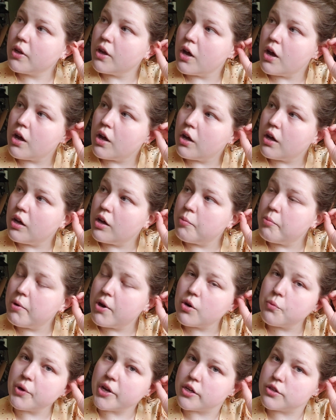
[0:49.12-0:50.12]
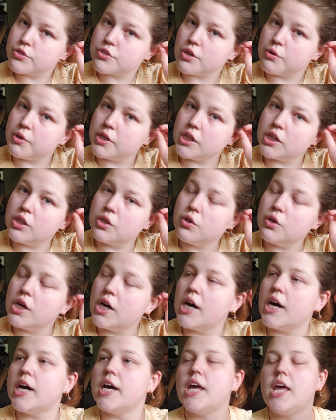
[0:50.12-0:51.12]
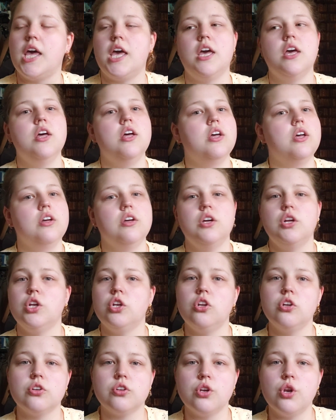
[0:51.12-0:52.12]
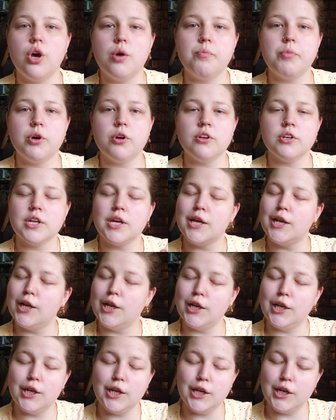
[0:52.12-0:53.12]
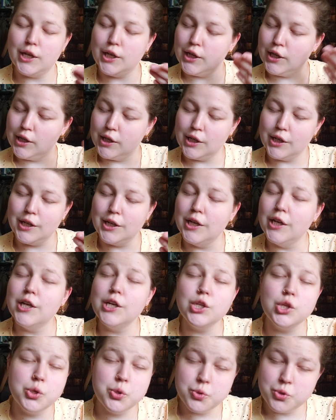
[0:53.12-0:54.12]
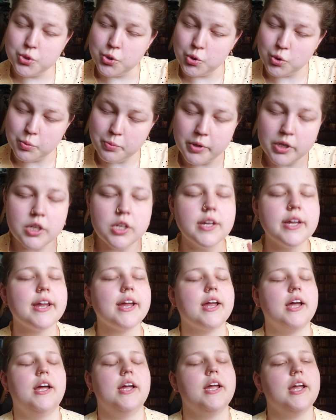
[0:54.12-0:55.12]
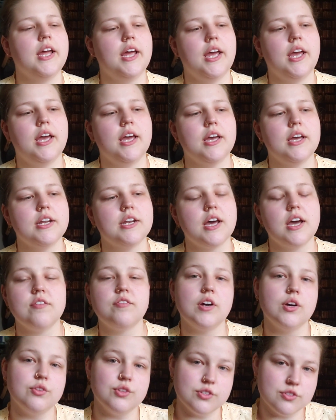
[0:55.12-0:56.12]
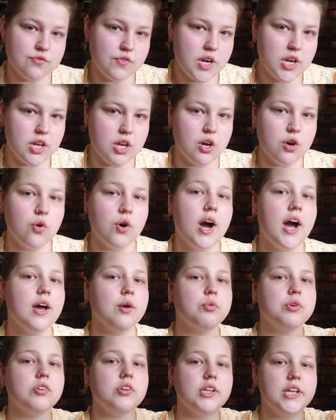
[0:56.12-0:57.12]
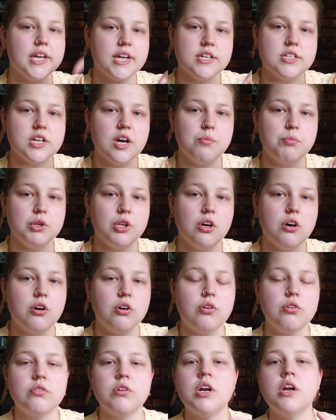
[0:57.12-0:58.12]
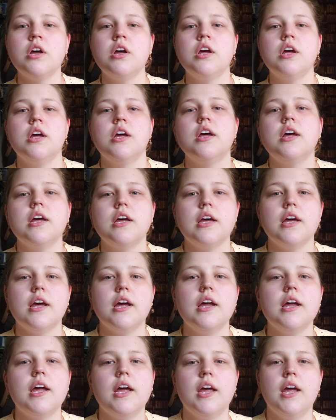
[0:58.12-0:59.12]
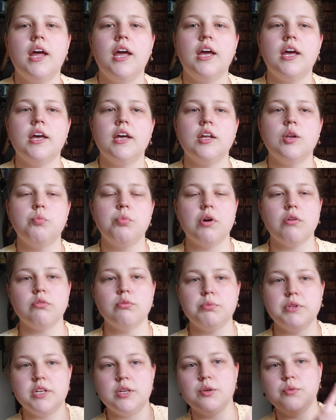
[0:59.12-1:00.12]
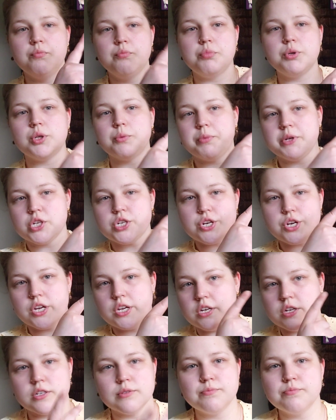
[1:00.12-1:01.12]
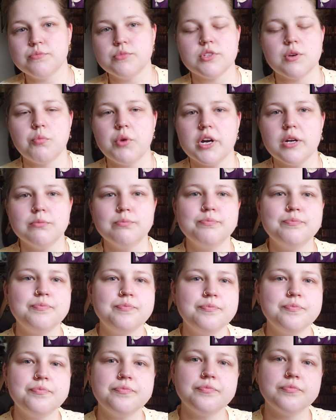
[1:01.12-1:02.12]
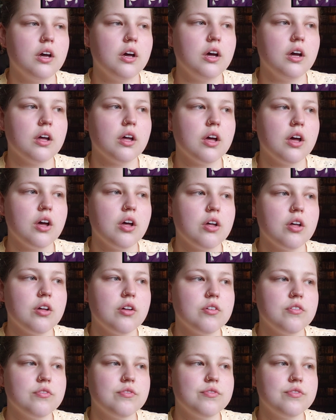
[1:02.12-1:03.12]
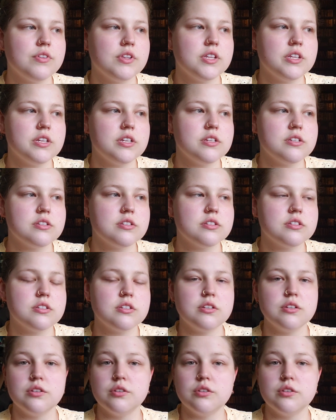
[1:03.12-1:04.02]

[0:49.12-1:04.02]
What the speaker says: about a week or so ago, I looked it up on the YouTube and I found this video. I will link it down below and probably put a picture here somewhere of this